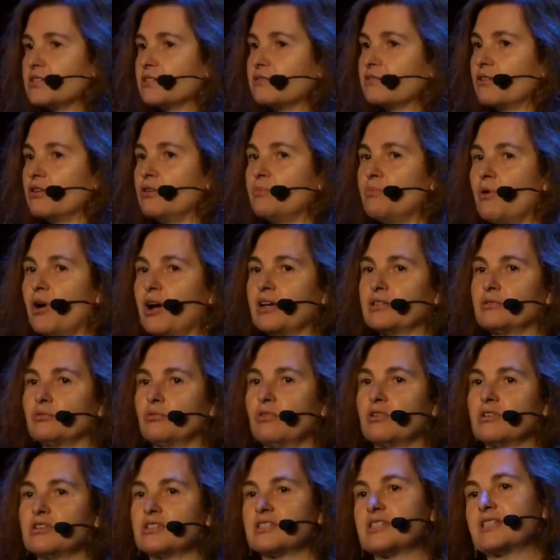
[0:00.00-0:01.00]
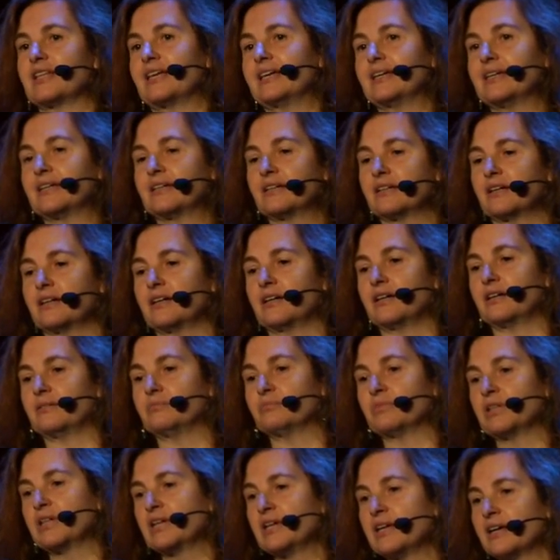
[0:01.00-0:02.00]
the robot was like
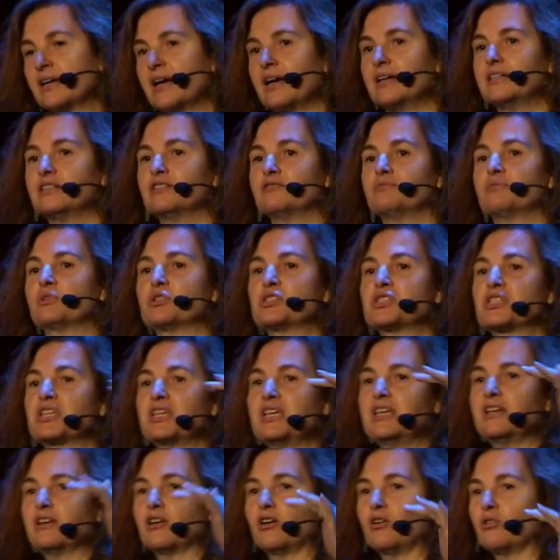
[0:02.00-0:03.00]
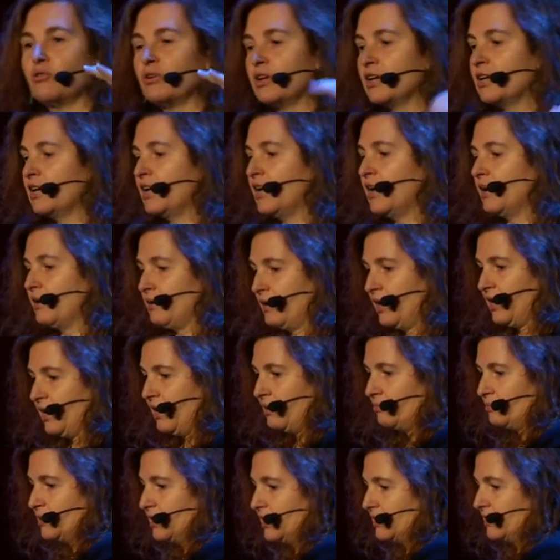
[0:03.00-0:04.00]
um, kind of mosquito uh,
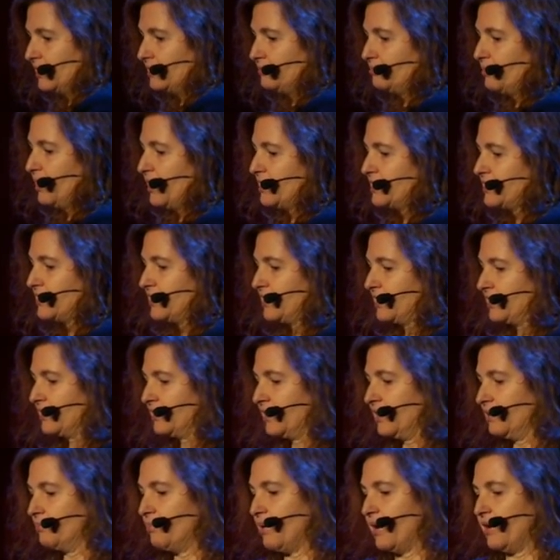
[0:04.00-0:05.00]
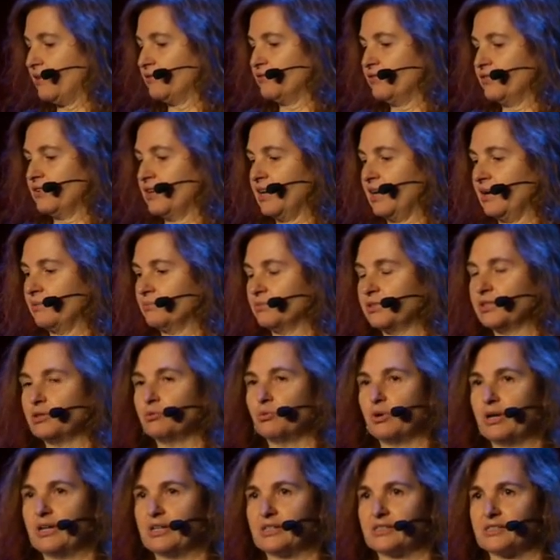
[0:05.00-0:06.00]
humming and buzzing above um, the
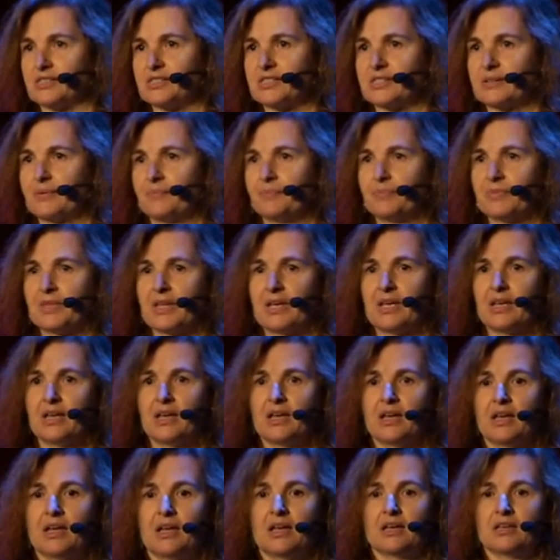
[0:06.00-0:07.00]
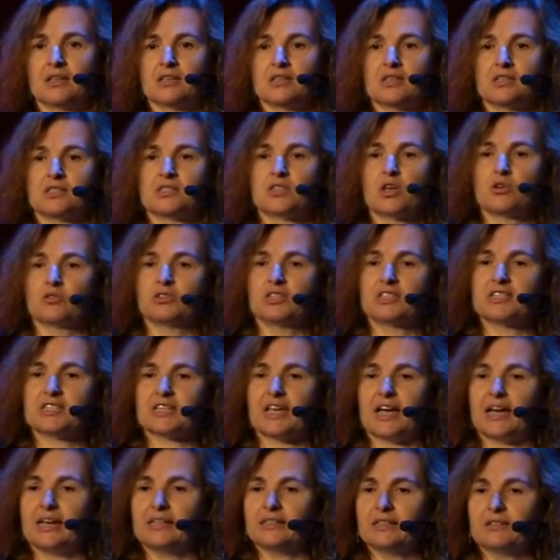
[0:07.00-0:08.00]
whales. So this
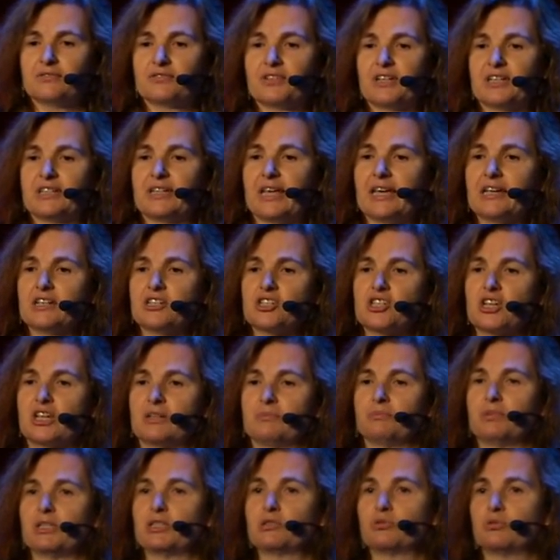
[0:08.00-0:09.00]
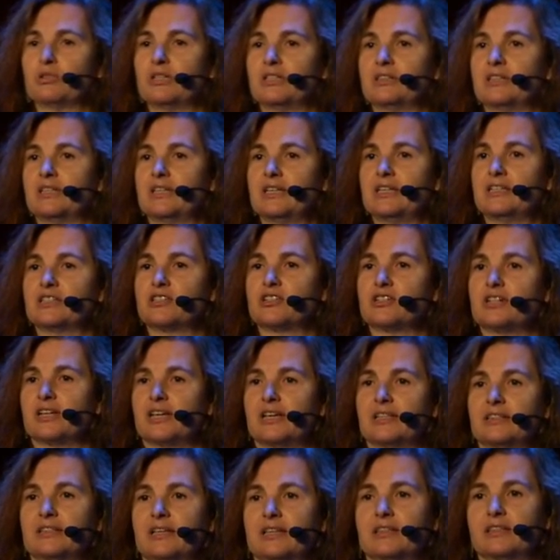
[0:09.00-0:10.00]
kind of connection between the
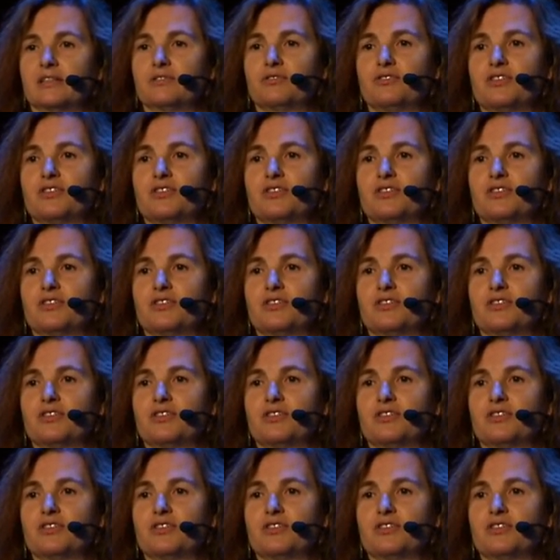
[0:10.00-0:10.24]
internet and the